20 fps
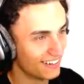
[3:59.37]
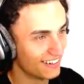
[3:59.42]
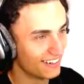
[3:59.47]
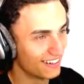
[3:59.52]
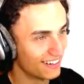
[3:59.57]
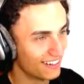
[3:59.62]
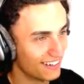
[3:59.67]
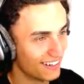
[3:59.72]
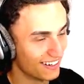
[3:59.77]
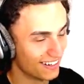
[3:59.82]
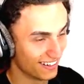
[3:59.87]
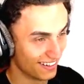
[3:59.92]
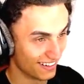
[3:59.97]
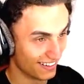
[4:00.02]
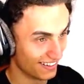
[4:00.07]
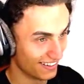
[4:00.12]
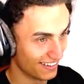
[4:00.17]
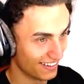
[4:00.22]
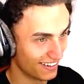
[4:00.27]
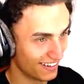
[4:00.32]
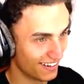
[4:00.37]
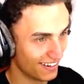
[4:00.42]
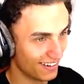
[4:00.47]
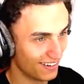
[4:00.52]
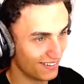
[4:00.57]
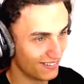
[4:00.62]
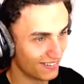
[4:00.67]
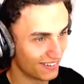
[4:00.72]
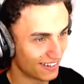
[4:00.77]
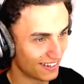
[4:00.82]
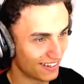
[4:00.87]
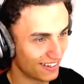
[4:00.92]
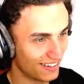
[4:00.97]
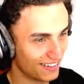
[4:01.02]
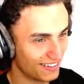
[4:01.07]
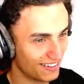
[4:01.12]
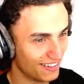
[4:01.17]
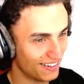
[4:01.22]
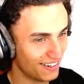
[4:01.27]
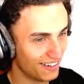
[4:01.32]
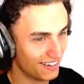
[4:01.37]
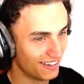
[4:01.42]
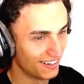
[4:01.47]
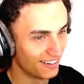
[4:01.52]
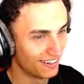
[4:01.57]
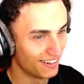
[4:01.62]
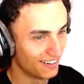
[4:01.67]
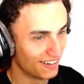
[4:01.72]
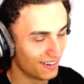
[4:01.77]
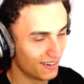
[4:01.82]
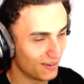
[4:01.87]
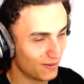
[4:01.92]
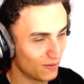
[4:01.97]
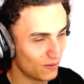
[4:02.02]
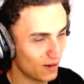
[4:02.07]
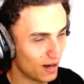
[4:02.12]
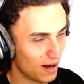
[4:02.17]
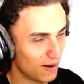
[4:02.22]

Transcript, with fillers: doner, man. That's the way to oh go. Oh my god. But